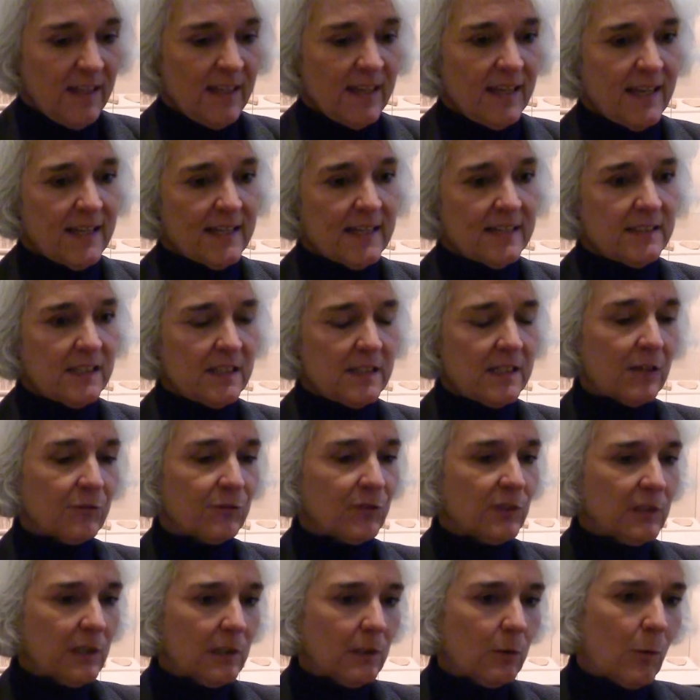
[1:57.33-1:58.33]
And I did that
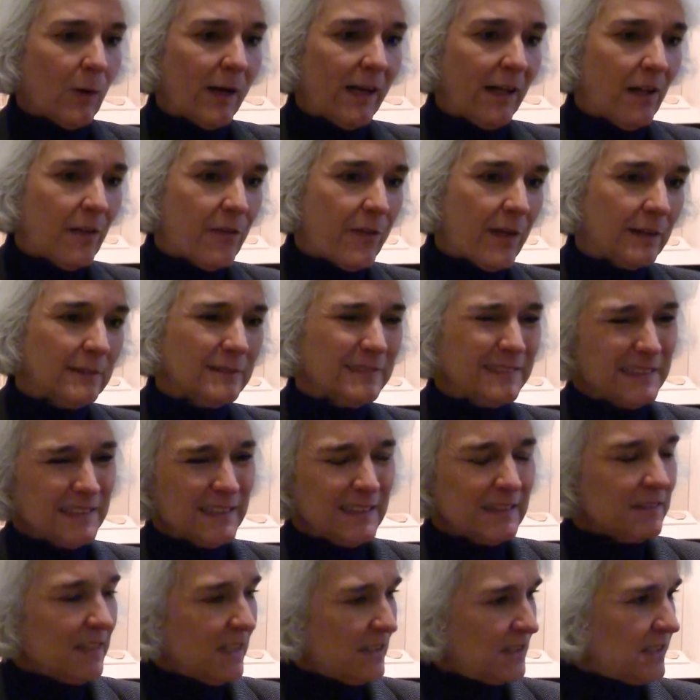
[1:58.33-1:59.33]
for a little while and thought,
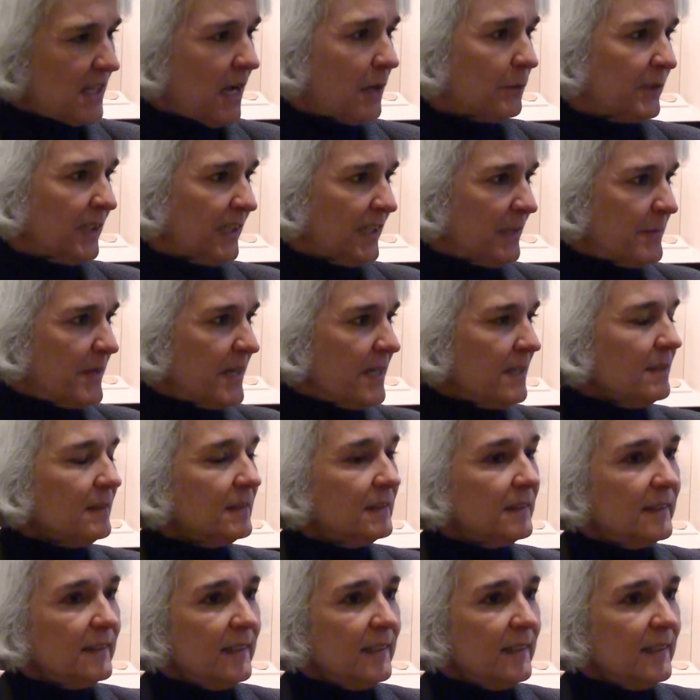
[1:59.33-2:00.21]
it's not really me.